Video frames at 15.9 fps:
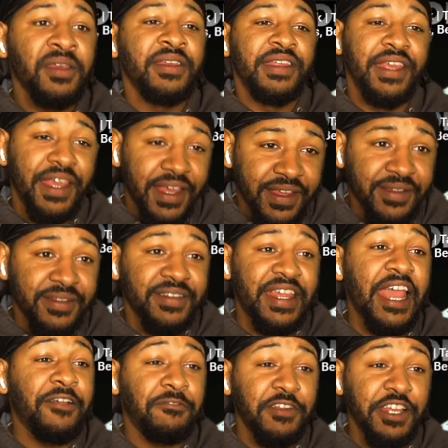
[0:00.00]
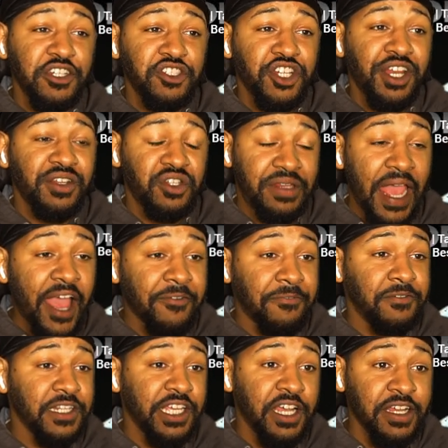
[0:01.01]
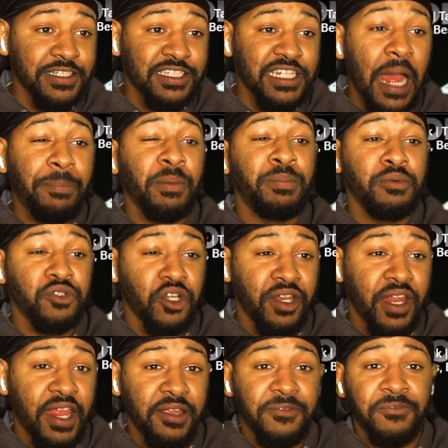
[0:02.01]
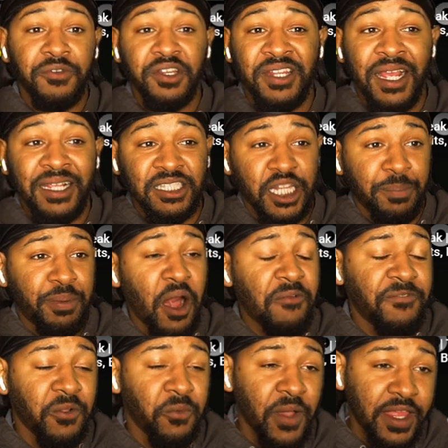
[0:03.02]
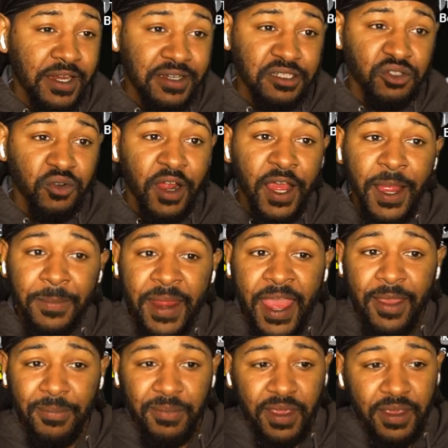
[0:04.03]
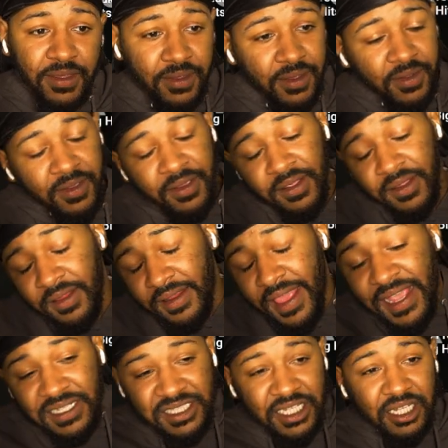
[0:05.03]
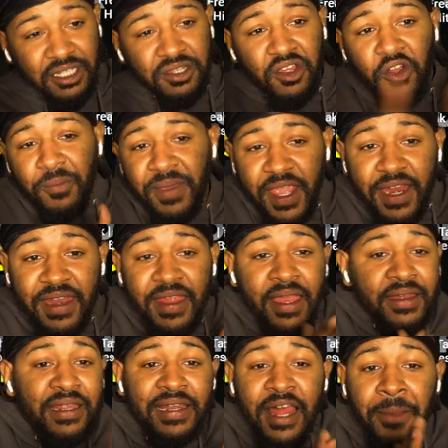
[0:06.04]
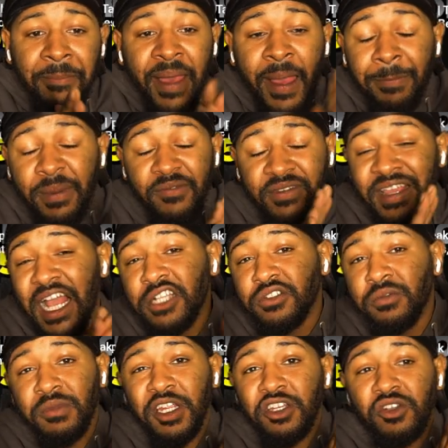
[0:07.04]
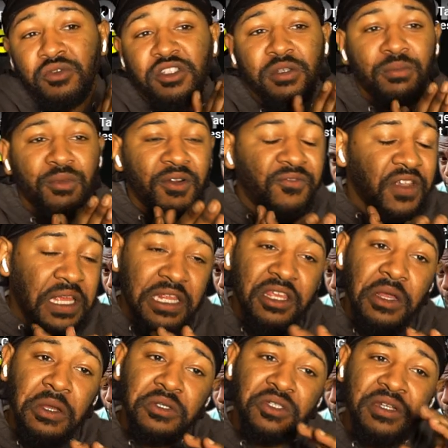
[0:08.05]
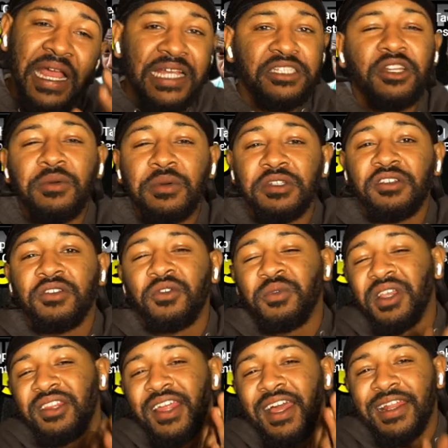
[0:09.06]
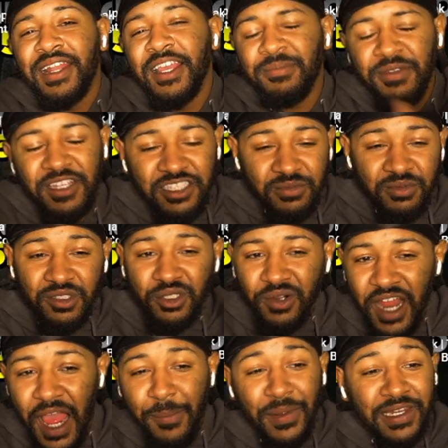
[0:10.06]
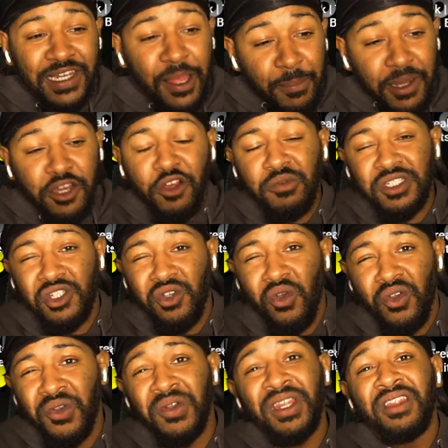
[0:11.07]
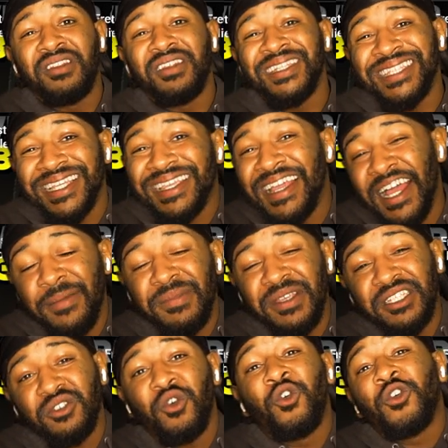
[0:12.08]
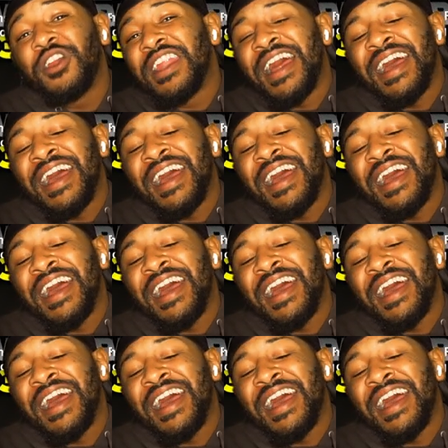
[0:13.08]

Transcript: Yeah, definitely unstoppable genetic freak. That's the perfect way to describe that, man. That's it, though, man. Ngani Laumape. If you guys want me to do some more videos, you guys know what to do. Hit that like button, subscribe, and let me know what's going on either in the comments or in